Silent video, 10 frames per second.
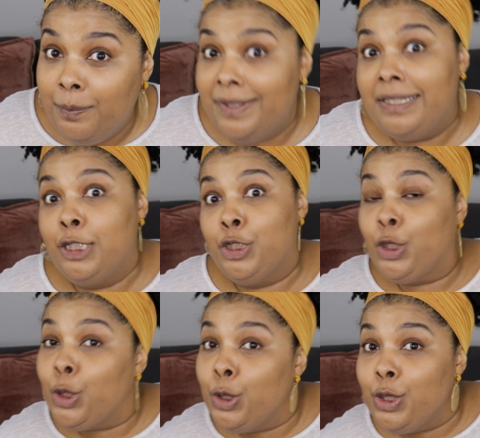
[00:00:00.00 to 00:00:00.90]
Is it a
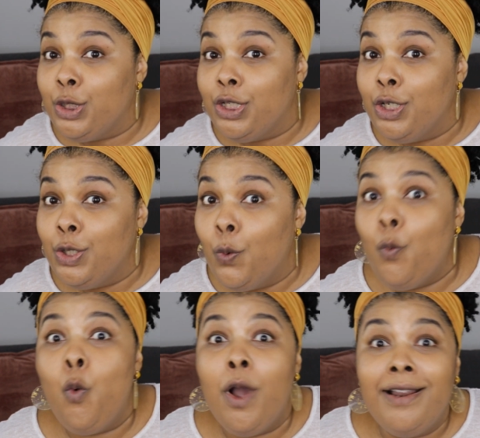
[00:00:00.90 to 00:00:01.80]
shirt?
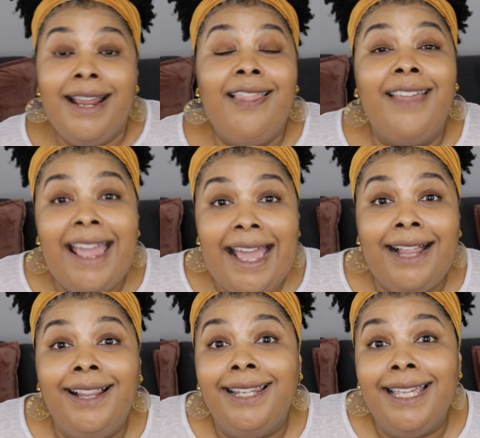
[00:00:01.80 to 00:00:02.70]
What the
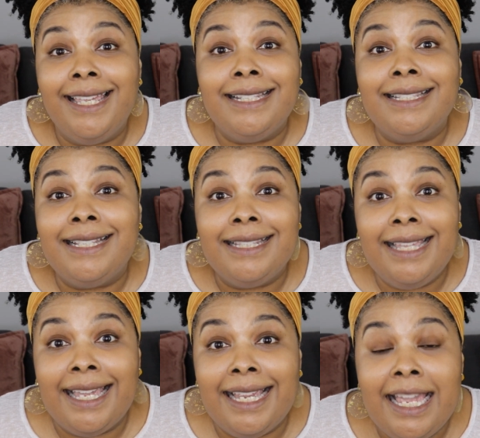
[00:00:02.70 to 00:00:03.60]
hell is this
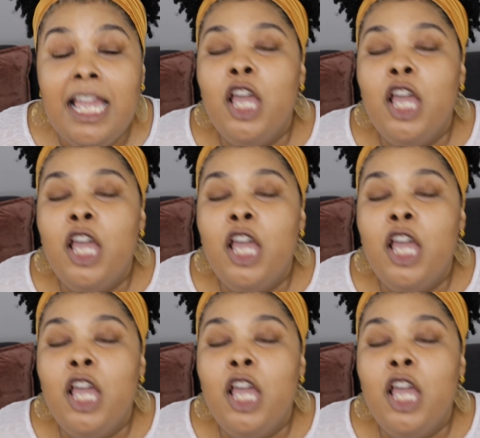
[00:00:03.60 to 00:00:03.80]
thing?